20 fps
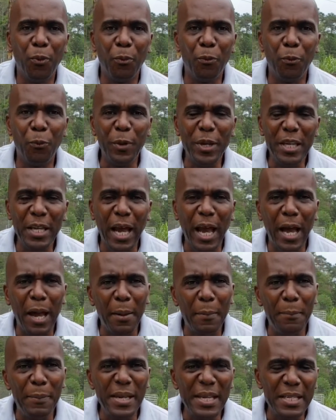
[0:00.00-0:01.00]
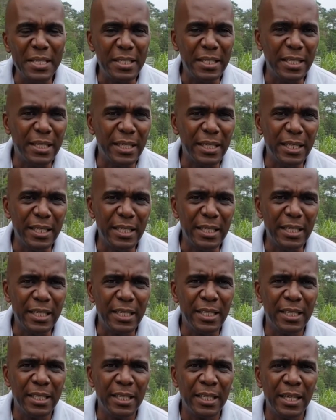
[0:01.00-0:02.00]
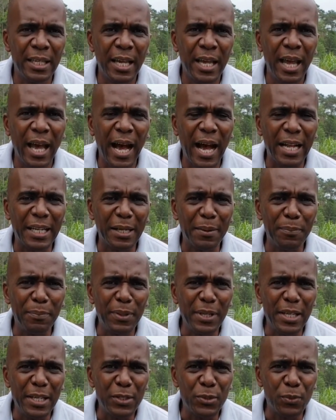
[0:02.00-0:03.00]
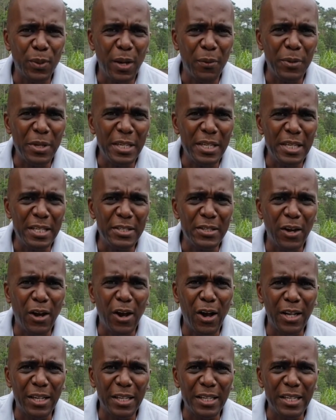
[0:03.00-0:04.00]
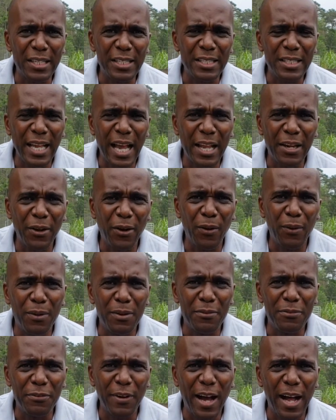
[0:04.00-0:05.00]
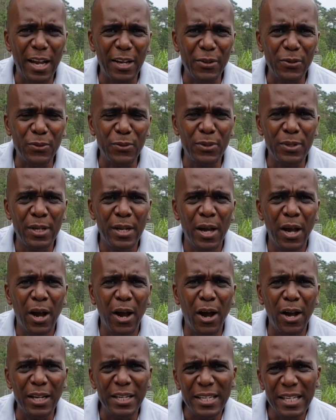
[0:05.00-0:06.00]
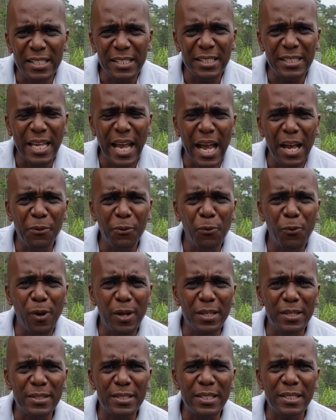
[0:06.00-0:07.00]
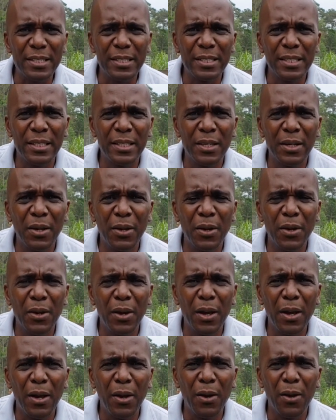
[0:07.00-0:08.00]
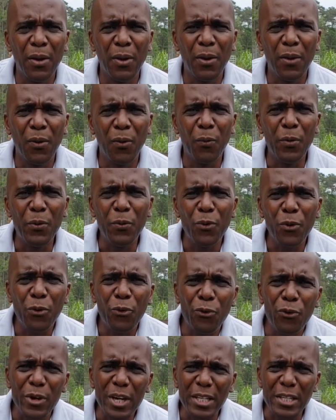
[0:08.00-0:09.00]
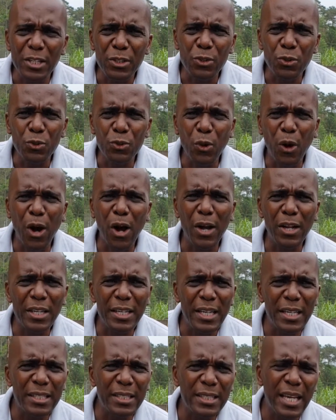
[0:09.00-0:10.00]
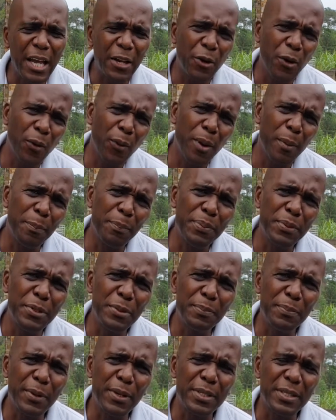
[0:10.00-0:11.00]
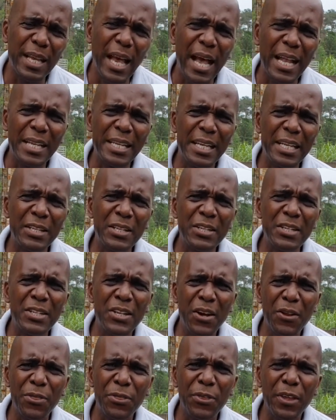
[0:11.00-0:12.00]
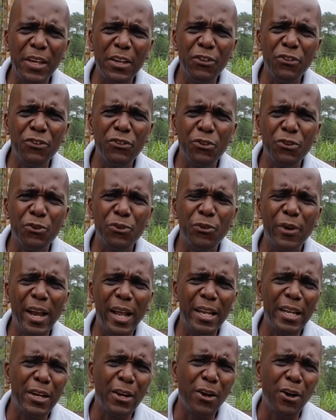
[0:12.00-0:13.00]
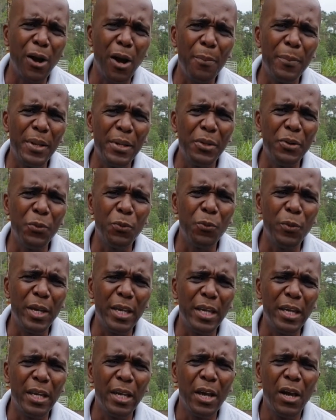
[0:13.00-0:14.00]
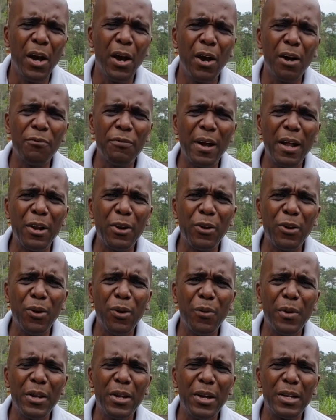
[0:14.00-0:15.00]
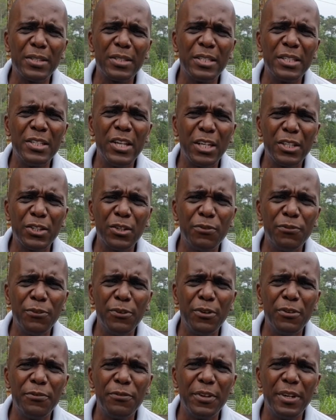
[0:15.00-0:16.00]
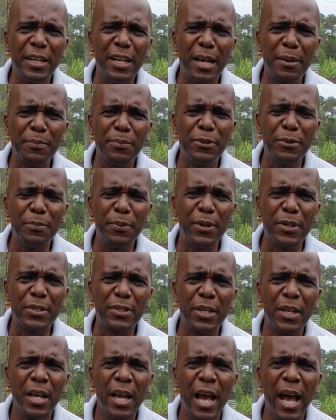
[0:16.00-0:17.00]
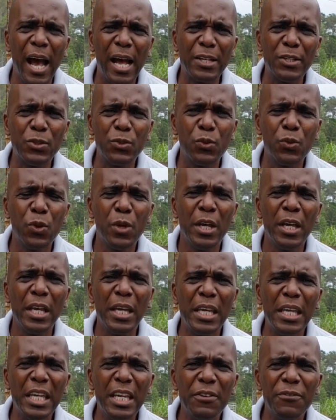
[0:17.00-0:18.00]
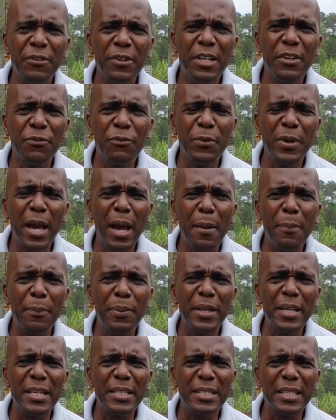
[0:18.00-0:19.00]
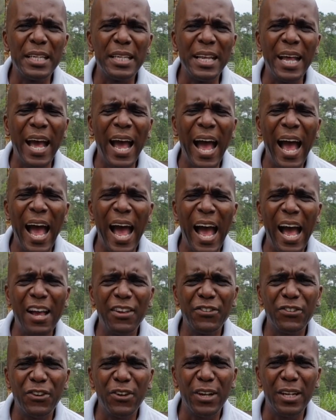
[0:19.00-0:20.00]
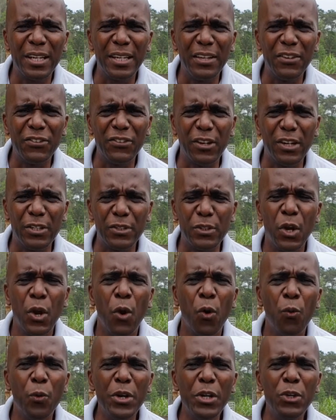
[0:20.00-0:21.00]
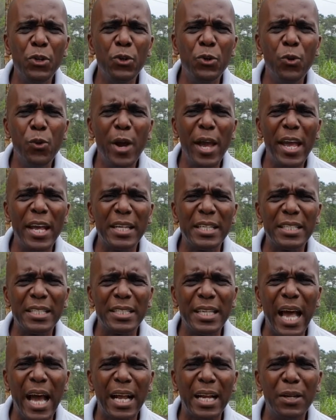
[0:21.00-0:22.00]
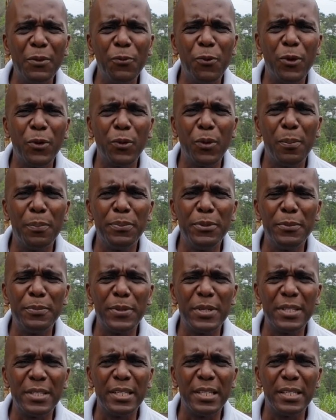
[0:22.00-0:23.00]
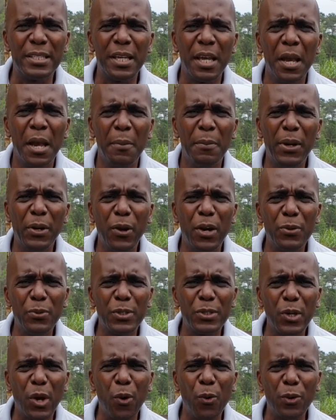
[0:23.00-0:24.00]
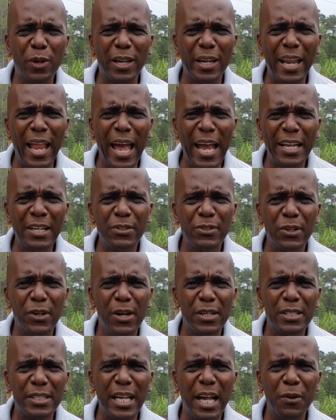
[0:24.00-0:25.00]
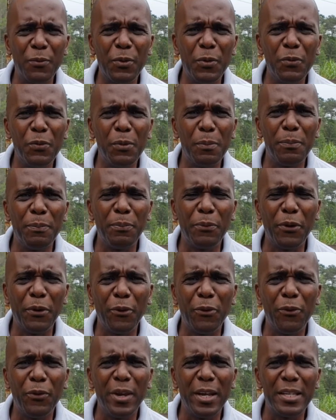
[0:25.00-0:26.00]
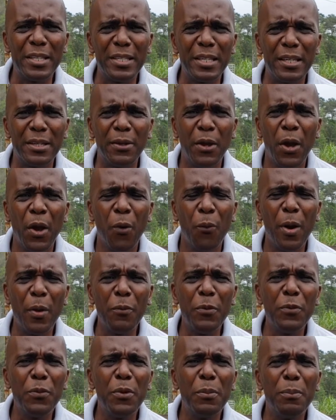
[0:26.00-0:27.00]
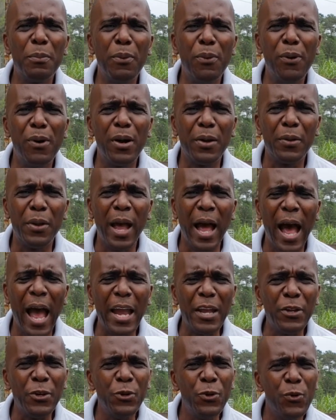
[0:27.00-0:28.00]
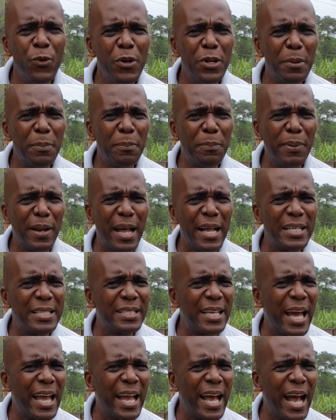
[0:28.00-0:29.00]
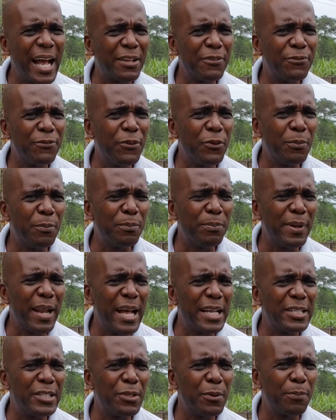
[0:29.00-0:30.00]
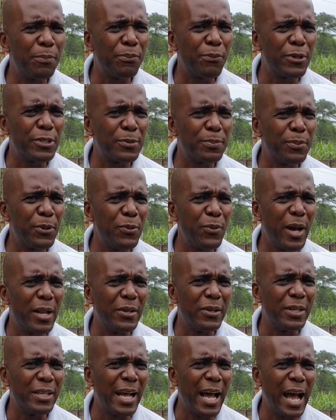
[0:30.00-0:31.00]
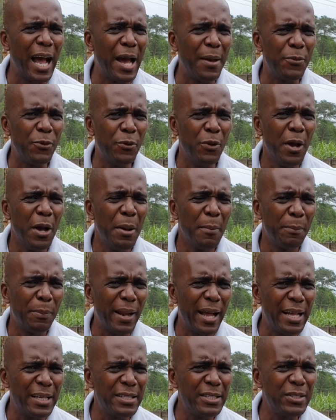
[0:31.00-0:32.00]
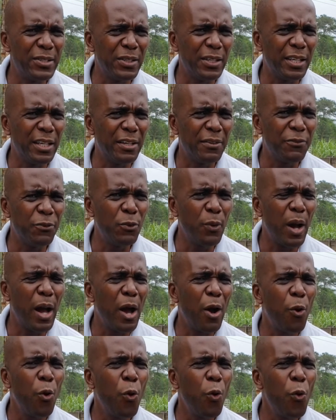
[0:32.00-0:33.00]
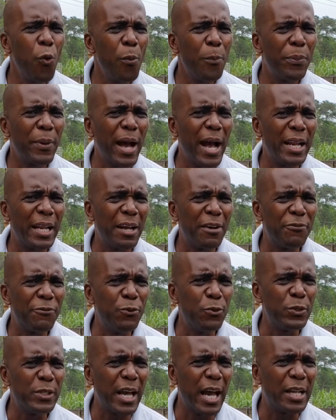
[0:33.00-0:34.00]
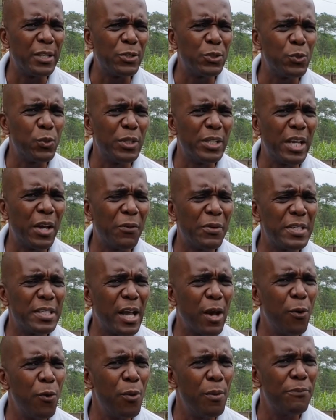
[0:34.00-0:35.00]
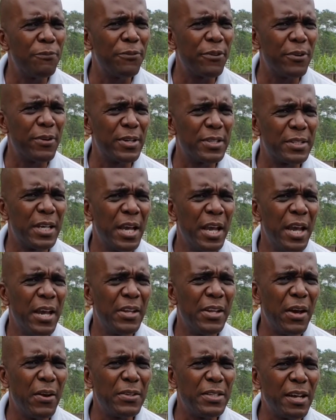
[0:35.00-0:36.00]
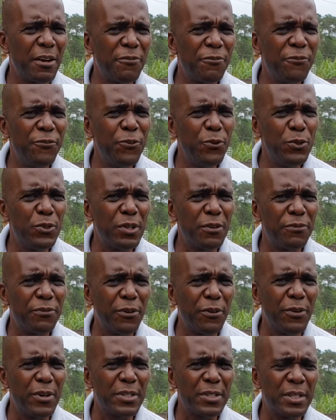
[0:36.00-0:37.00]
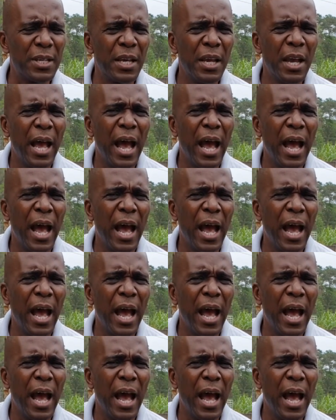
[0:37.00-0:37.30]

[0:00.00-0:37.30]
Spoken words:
we are basically at a place where we need to understand our value, understand what we were created to do, understand our purpose, and then nothing should really come in the way of allowing us not to fulfill that purpose. And so even if we are placed in harsh conditions, we know exactly what our purpose is because it was outlined to us that we were created when we were born. I know the plans I had for you, plans to prosper you and not harm you, plans to give you a hope and a future. And so there is a hope for us, there is a future for us.